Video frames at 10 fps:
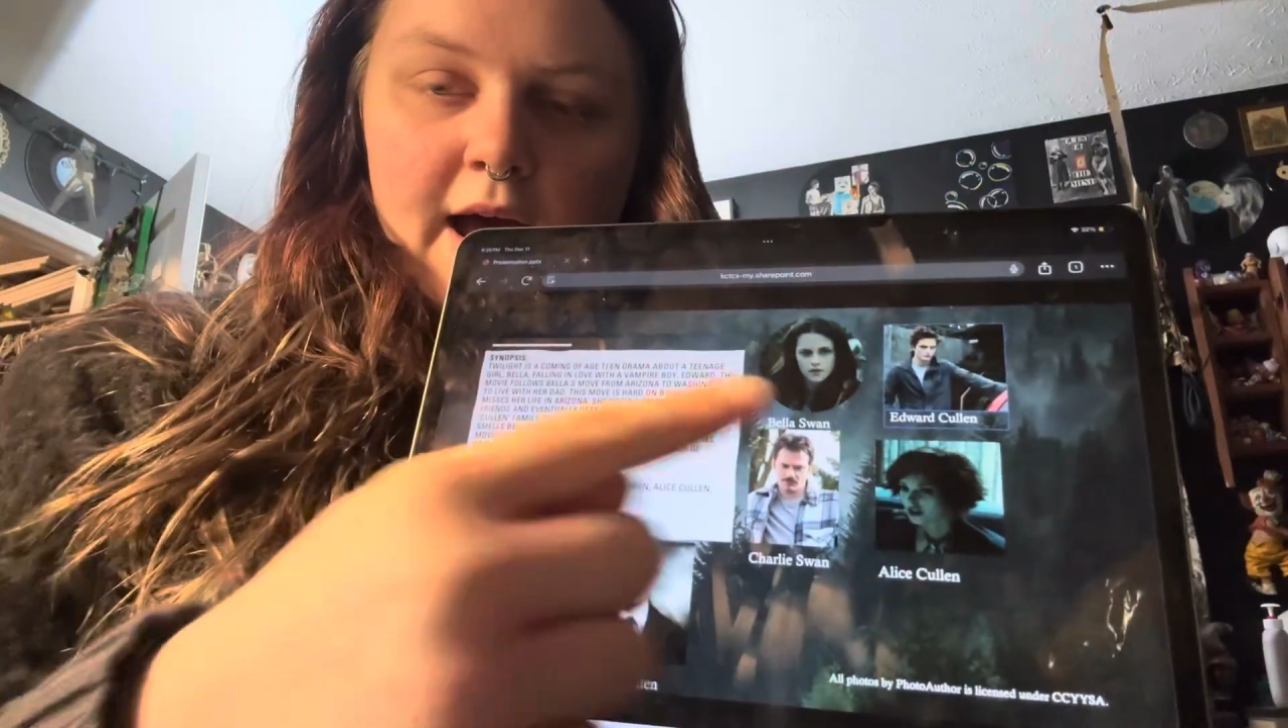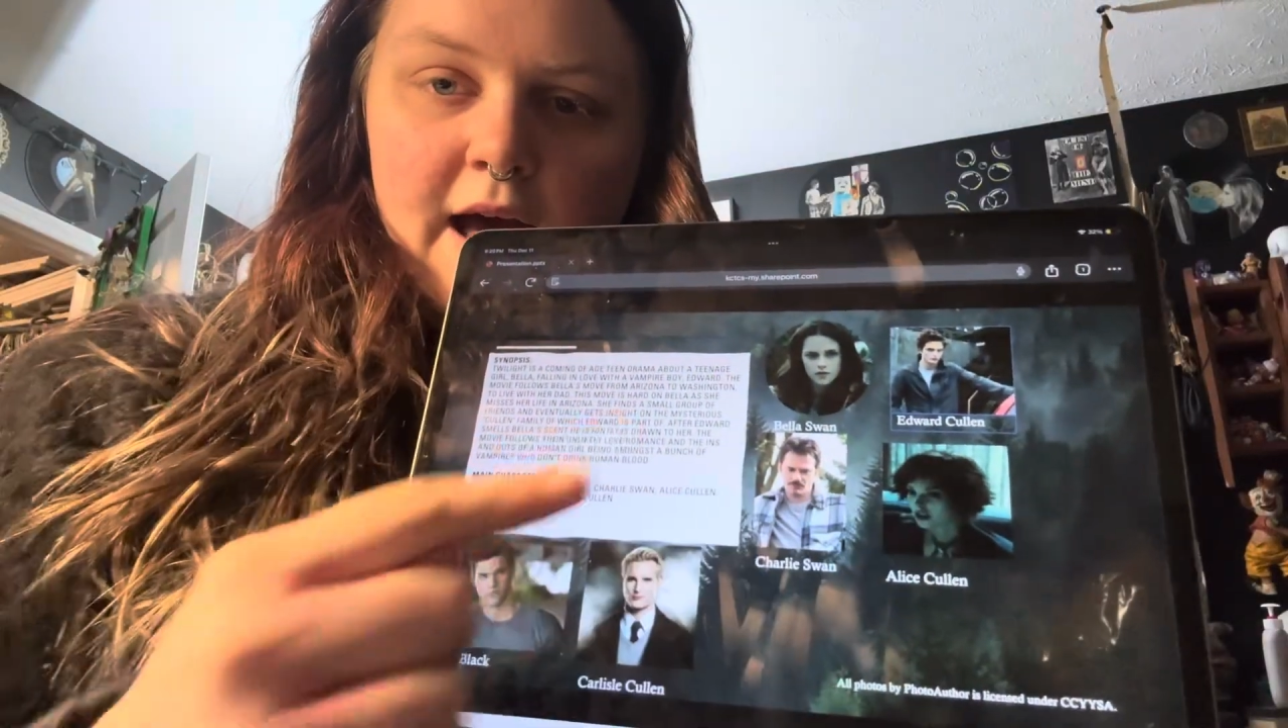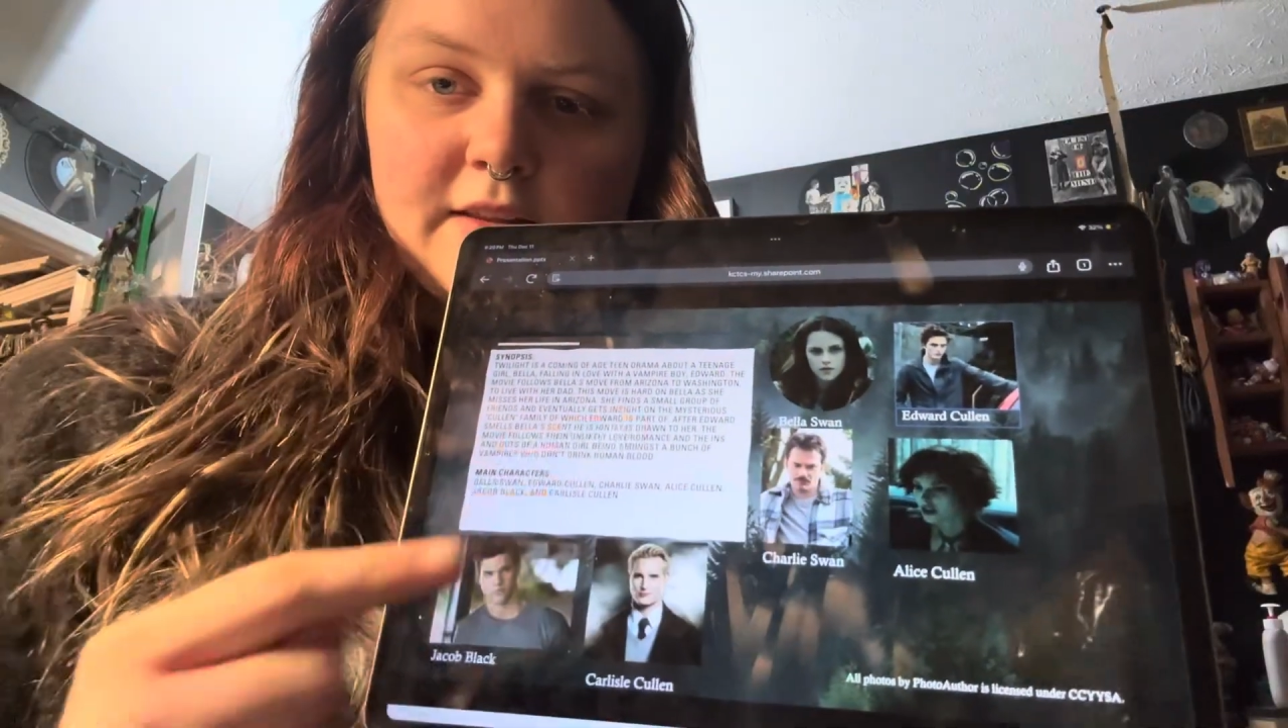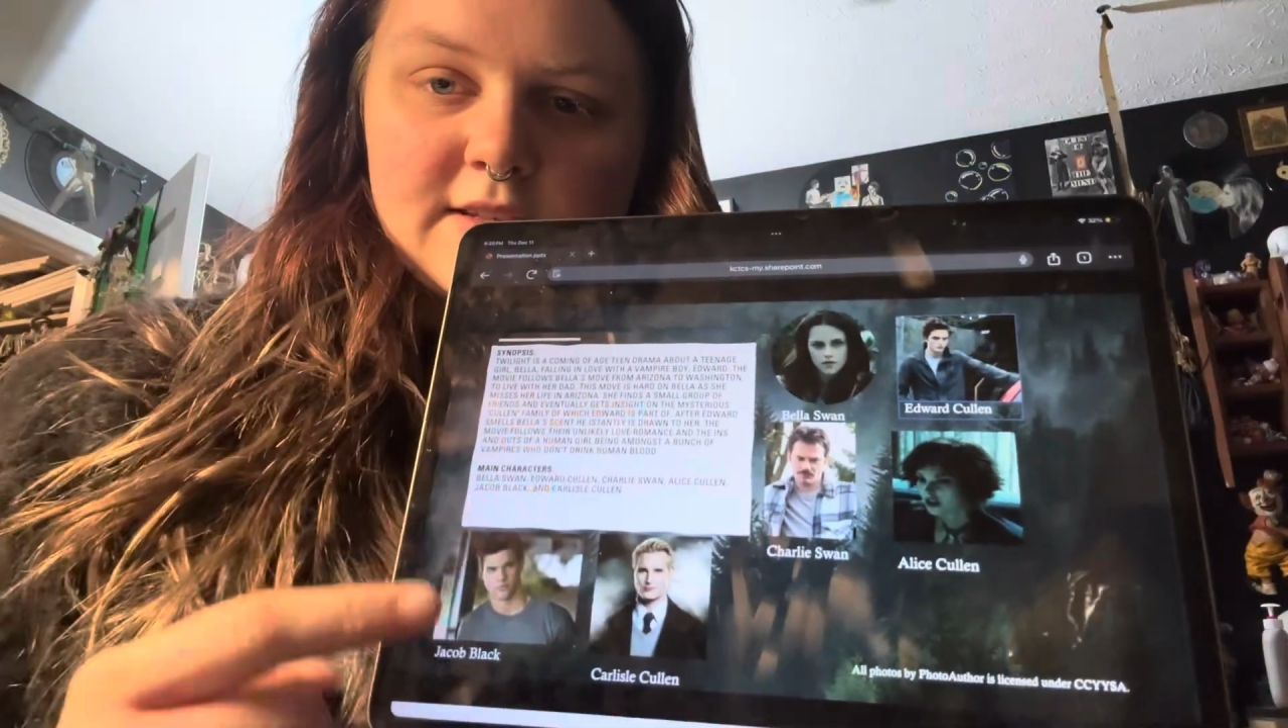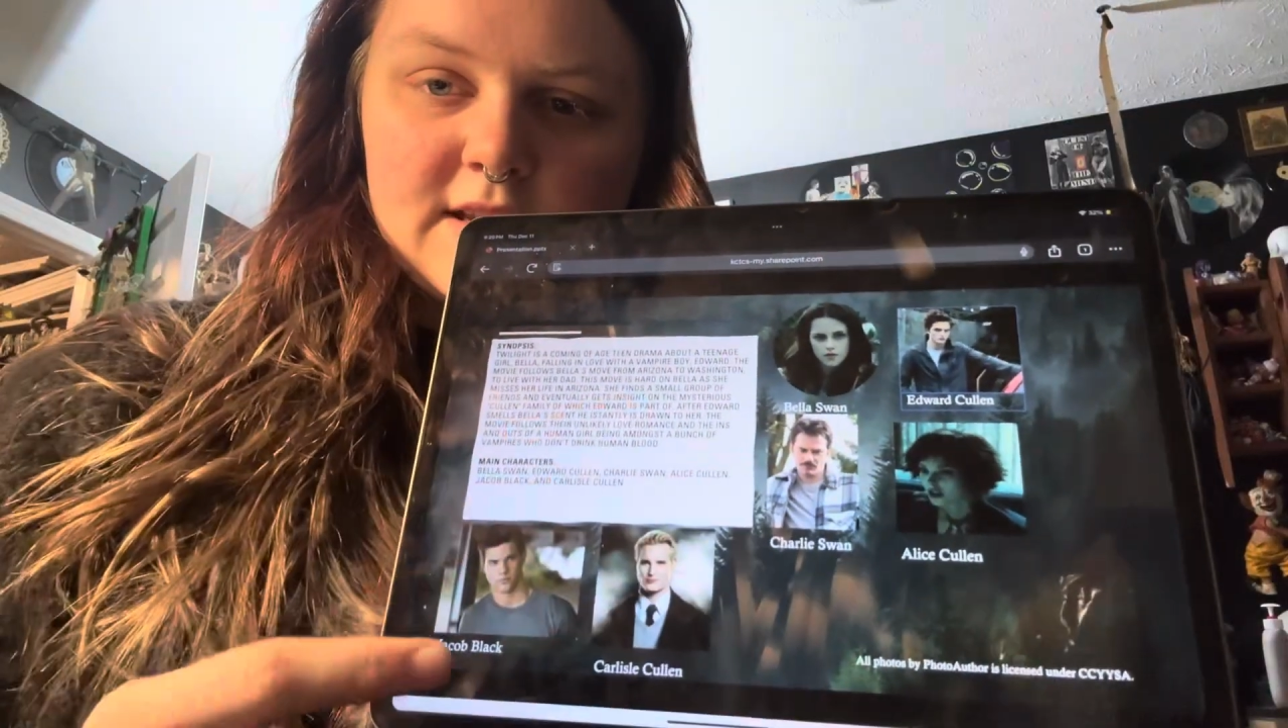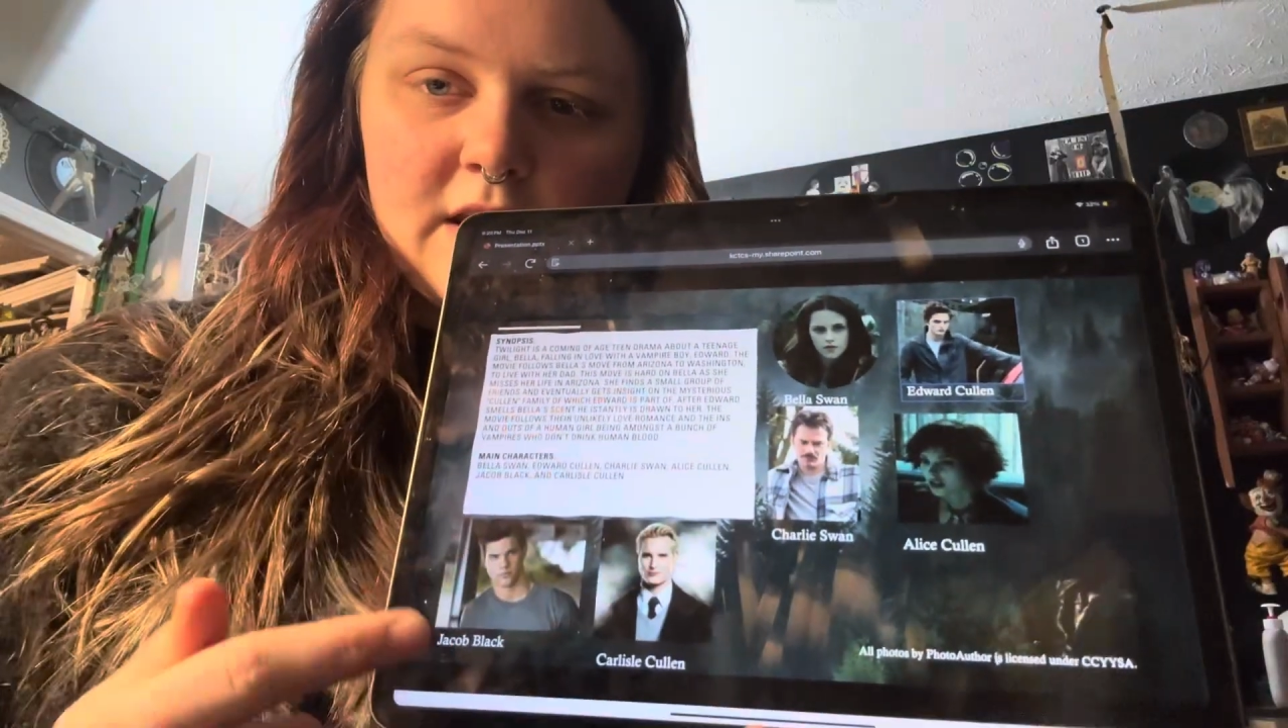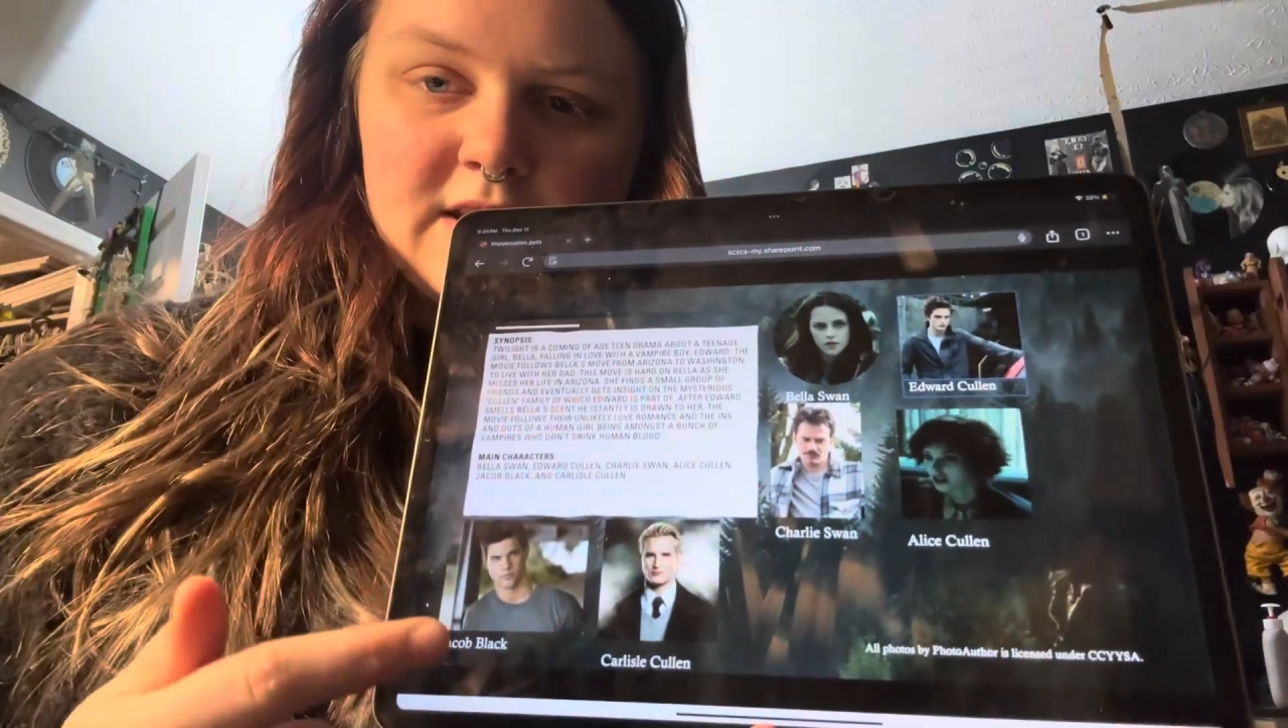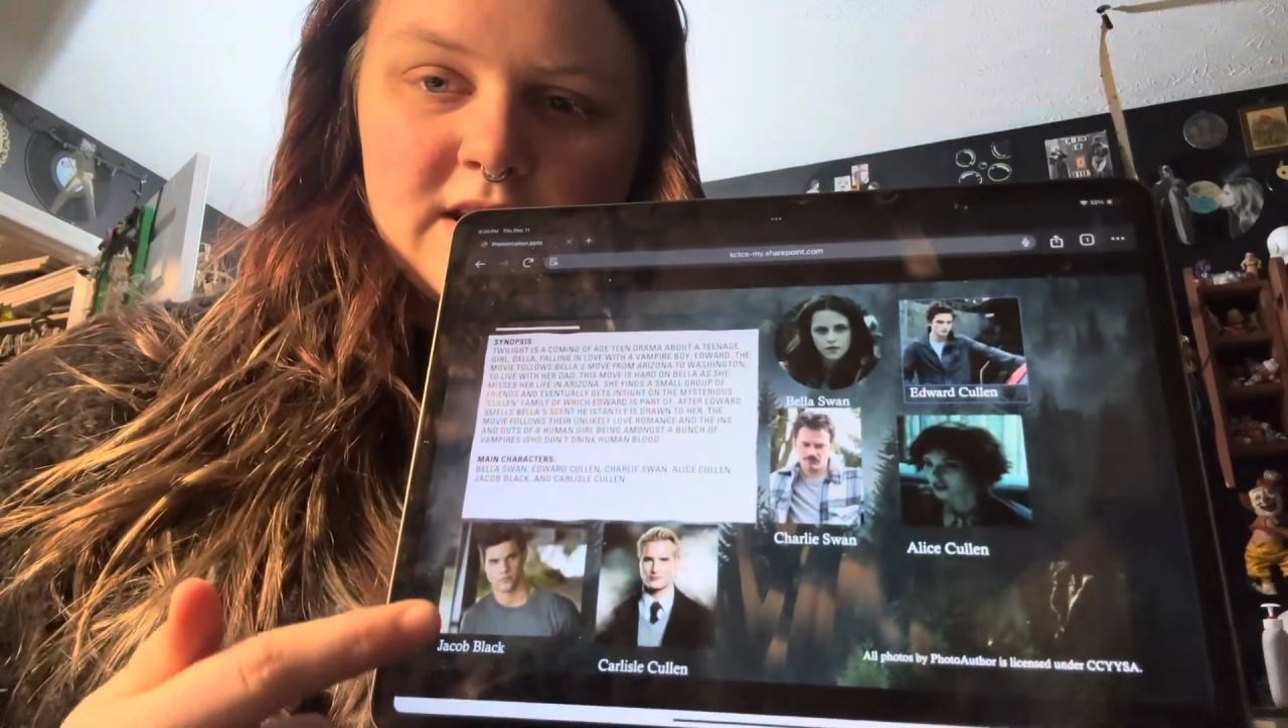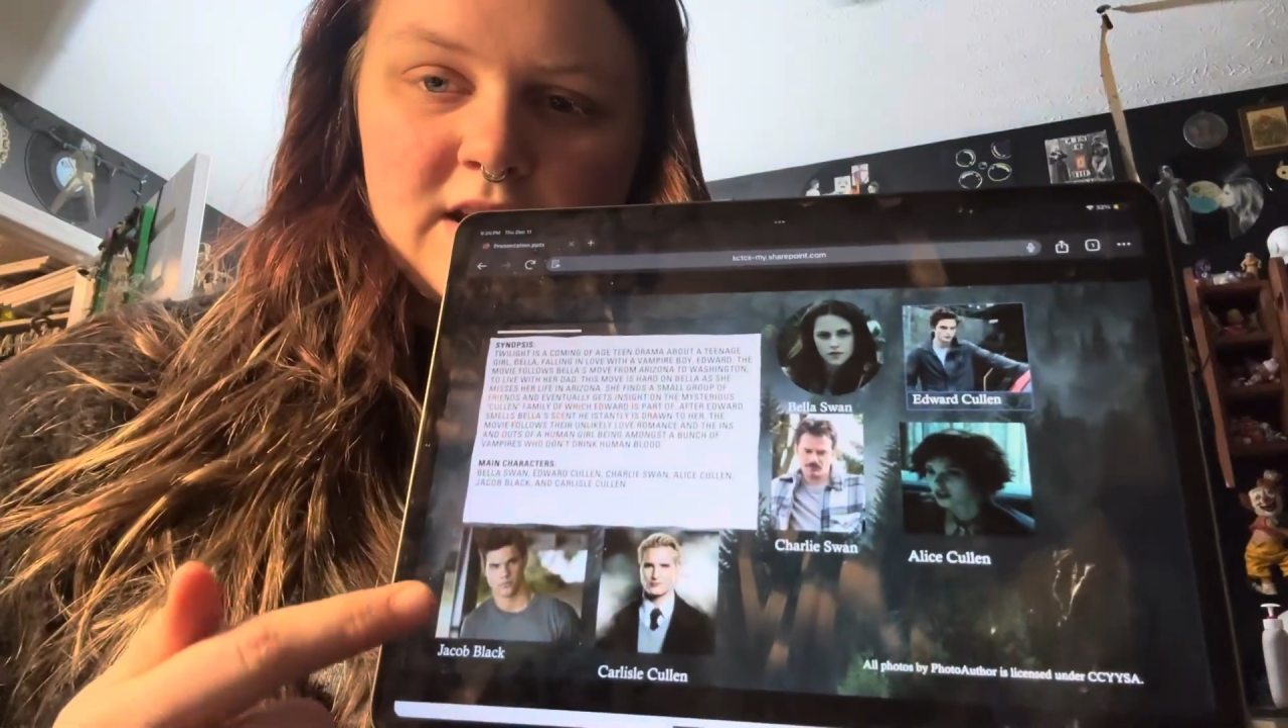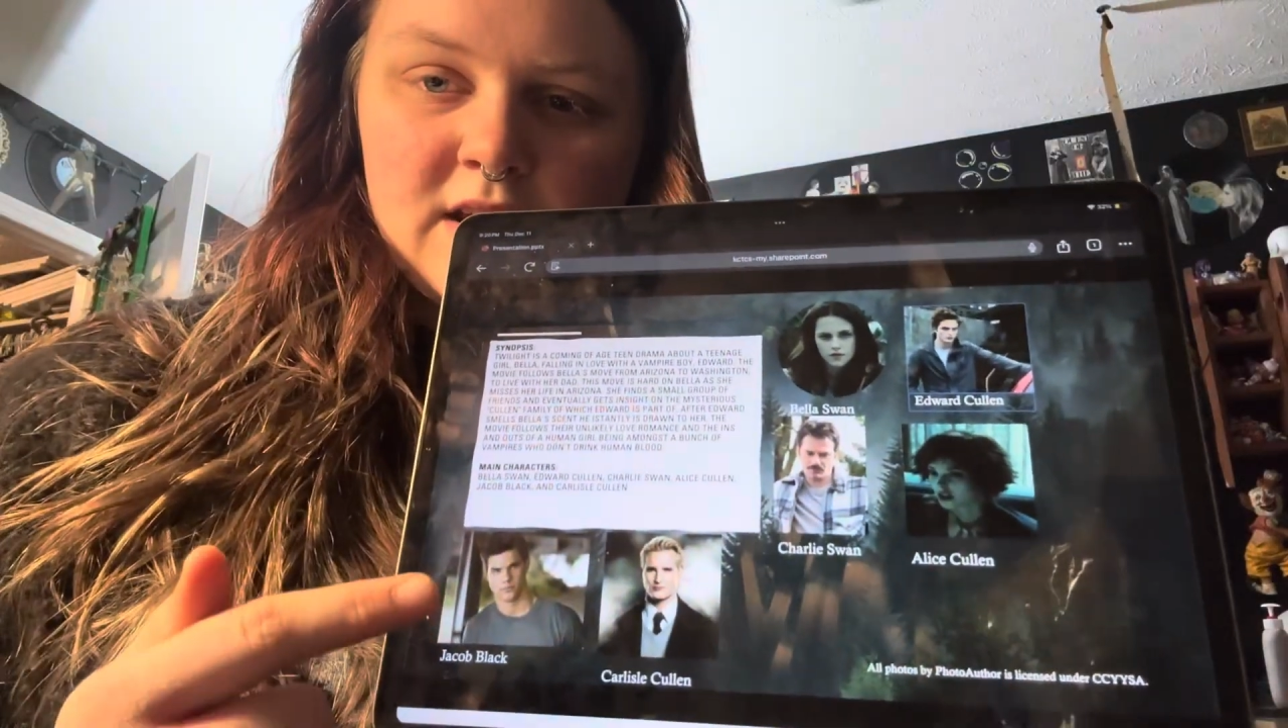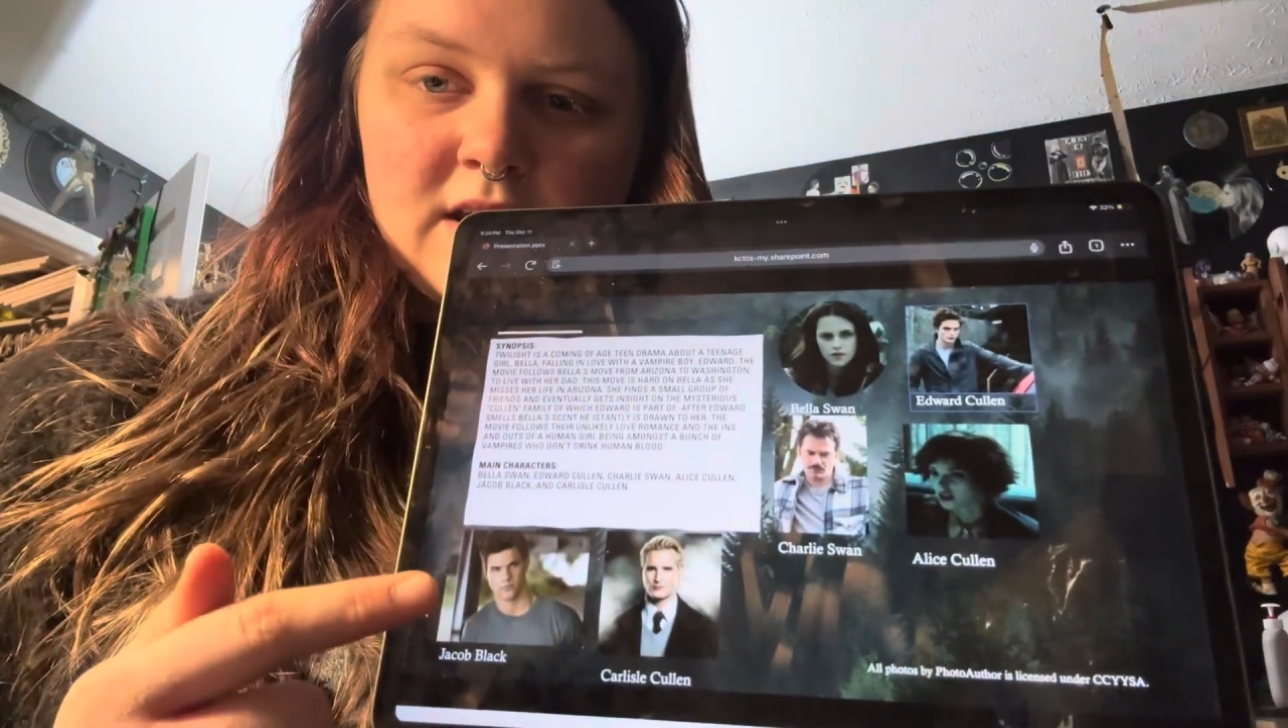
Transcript: Alice Cullen,